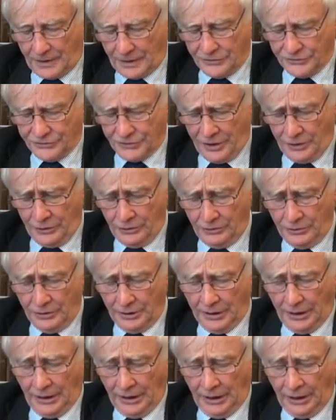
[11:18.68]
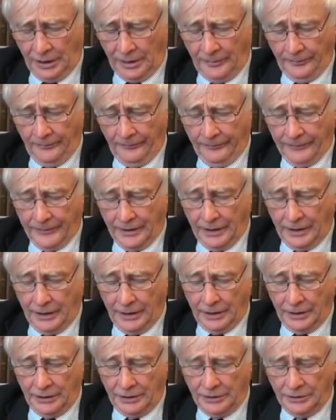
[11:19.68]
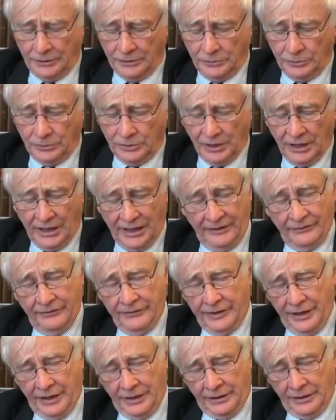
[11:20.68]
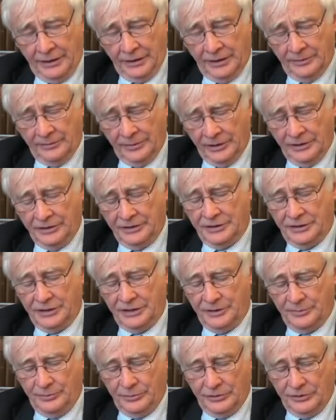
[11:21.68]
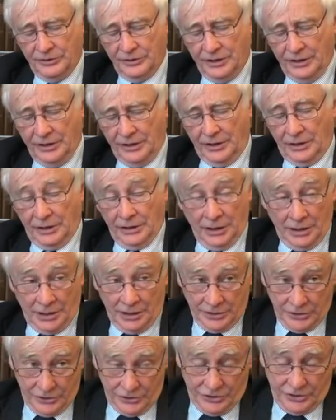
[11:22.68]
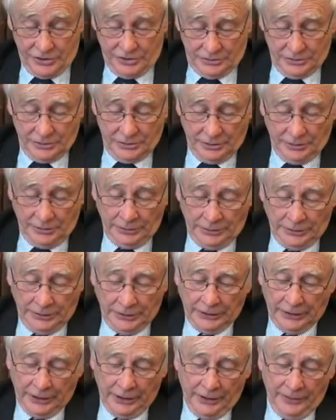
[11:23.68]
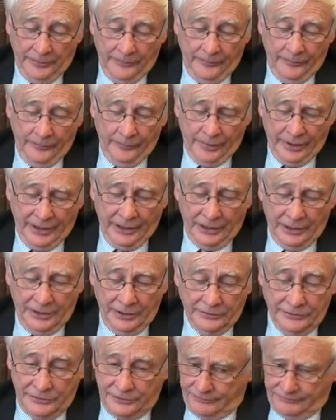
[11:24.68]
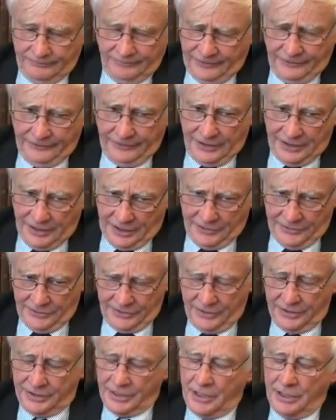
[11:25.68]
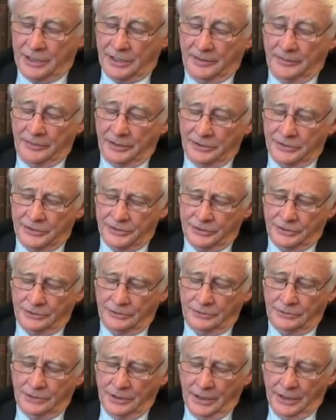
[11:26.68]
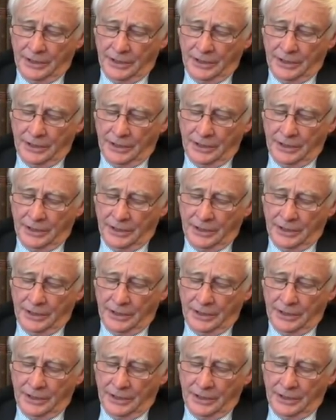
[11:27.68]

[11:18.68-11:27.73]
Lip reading: So you will have then the ability to put large payloads, 50 tons a time, into